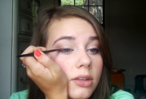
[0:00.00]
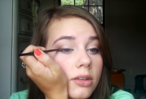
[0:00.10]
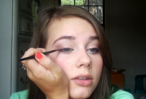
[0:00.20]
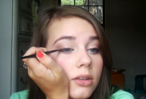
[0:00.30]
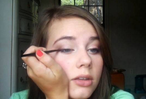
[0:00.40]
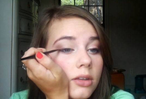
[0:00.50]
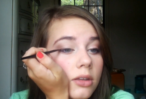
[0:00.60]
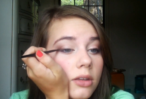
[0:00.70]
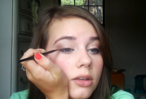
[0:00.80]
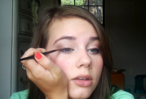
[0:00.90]

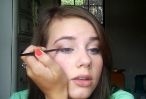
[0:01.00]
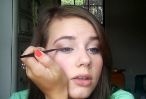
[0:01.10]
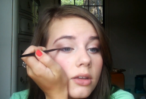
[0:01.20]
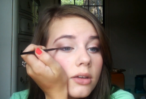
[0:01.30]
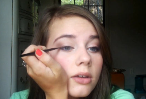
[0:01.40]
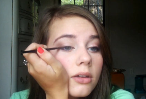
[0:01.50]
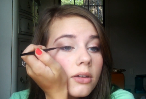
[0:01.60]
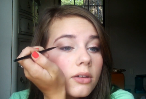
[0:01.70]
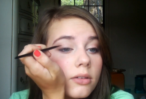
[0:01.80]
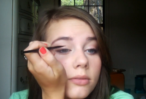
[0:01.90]

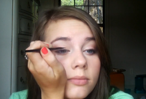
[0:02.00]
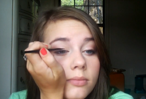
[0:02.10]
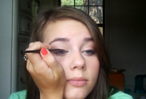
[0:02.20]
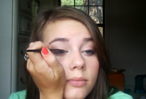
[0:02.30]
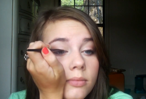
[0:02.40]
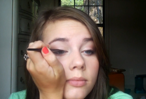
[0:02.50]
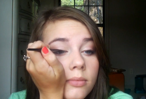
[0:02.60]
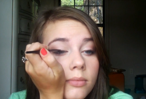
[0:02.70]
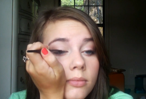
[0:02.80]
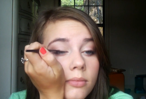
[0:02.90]

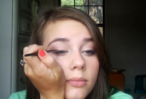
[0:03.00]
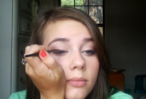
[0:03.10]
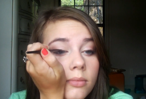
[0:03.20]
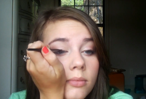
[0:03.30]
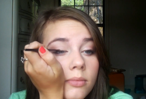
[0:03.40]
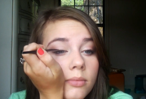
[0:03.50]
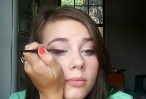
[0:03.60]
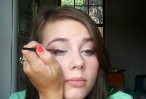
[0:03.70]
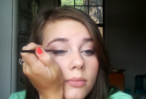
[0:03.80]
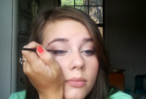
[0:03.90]

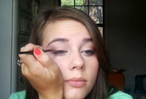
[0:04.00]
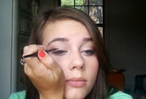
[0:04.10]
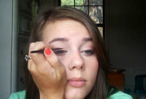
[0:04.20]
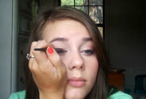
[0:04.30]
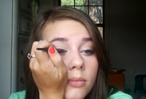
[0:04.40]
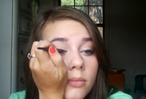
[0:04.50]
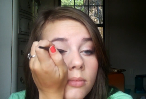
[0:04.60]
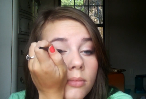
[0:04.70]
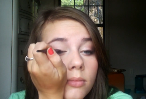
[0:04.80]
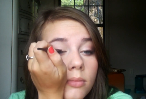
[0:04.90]

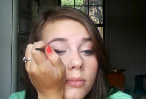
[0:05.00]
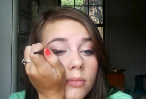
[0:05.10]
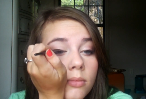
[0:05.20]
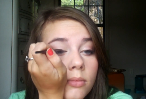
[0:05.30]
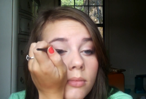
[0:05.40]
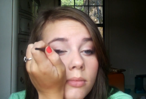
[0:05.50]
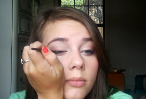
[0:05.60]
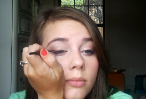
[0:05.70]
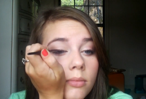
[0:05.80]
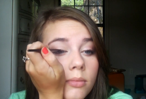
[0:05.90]

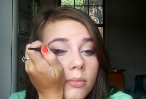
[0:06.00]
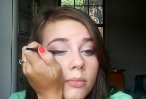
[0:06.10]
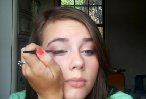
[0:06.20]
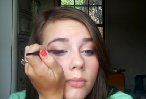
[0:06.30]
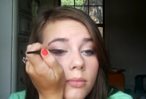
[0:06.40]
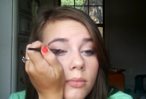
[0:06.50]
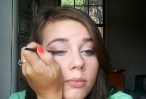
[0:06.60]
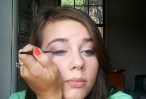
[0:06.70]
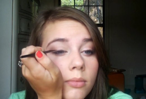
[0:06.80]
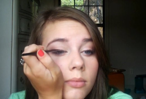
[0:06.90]

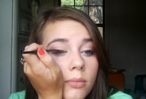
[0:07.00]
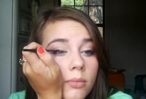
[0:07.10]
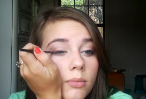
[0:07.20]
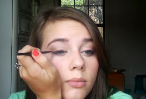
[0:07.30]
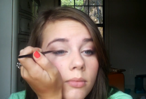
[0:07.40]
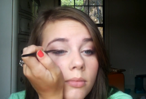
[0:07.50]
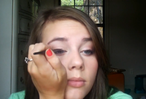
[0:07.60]
(silence)